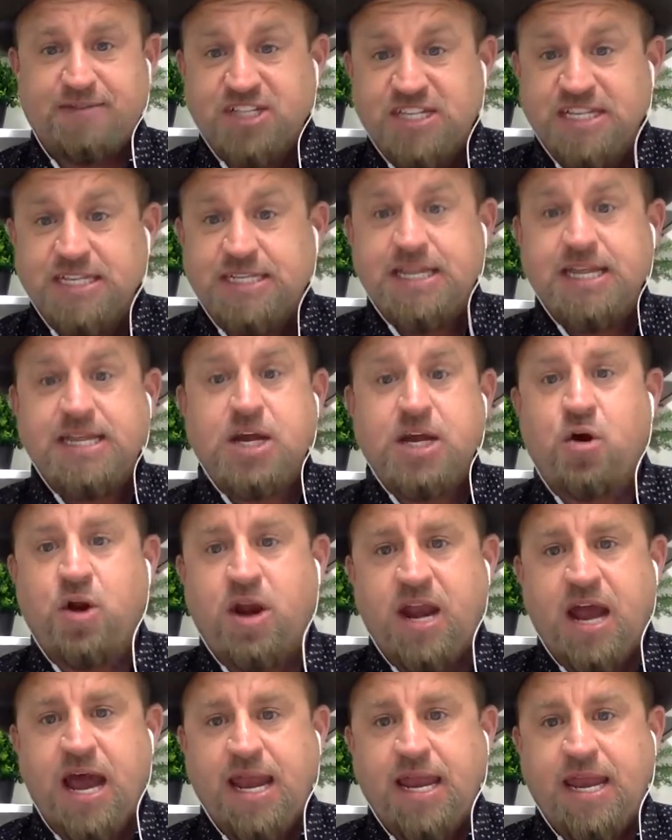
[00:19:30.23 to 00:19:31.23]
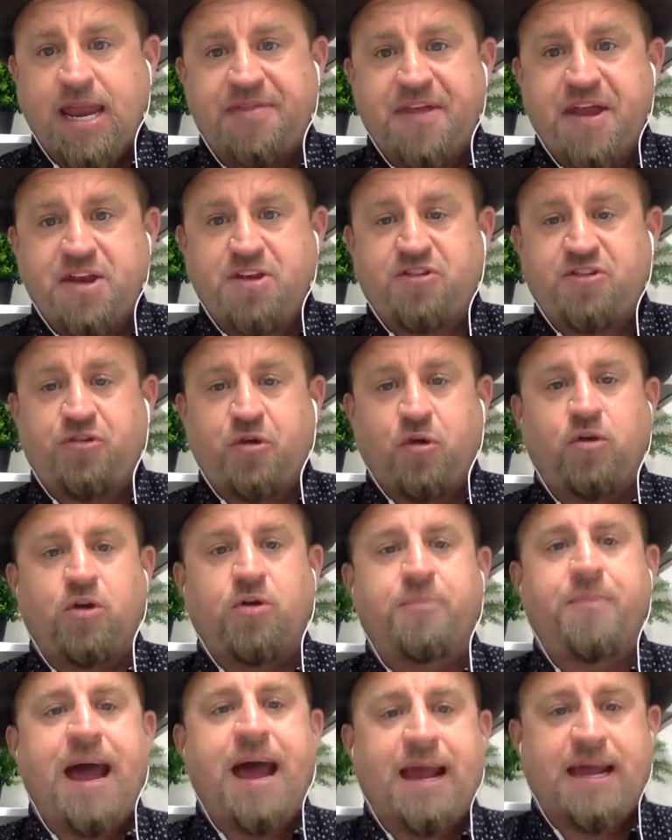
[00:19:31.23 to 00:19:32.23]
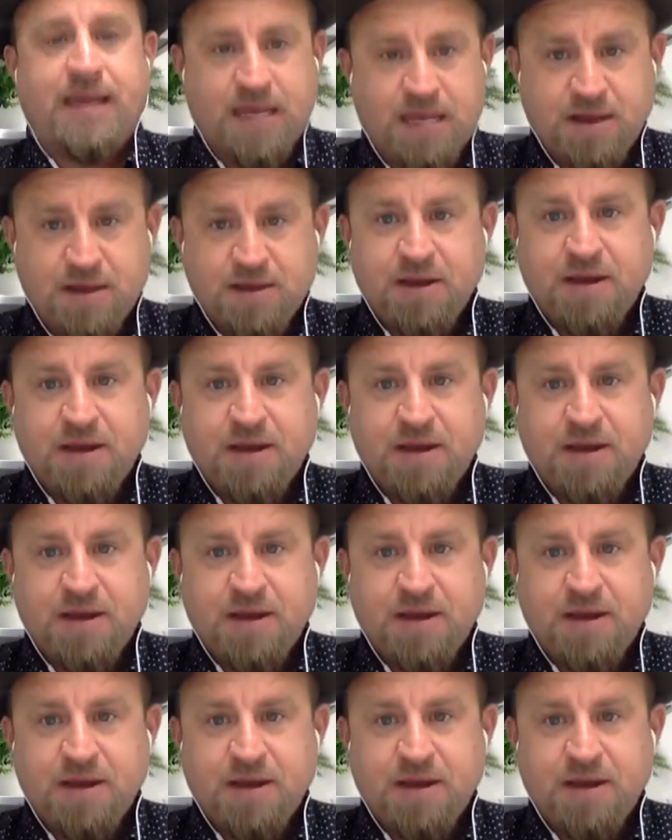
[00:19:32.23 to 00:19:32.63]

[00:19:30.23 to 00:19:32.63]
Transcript: After 60, then go to 90, and then just don't look back.